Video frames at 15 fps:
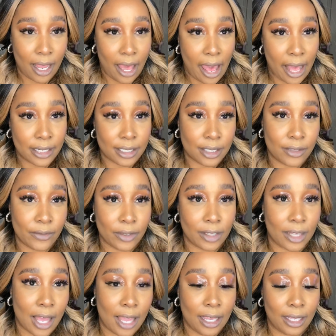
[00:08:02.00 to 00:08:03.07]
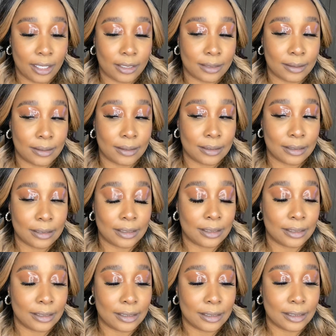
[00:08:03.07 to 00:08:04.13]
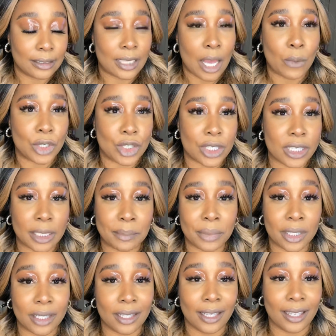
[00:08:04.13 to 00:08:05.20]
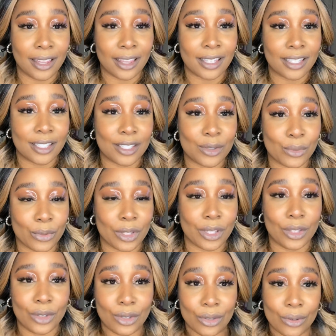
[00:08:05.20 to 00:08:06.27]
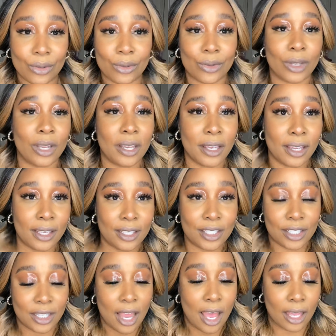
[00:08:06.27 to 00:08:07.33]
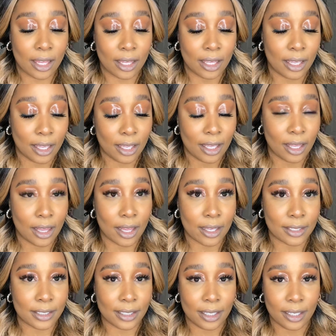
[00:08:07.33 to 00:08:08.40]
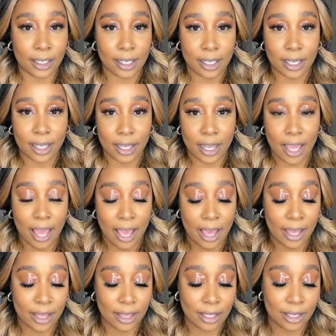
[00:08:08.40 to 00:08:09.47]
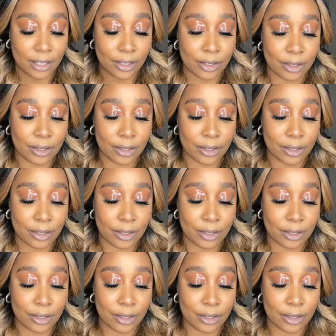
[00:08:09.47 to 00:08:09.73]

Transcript: I just feel like that would just complete this really cute chocolate glossy eye look.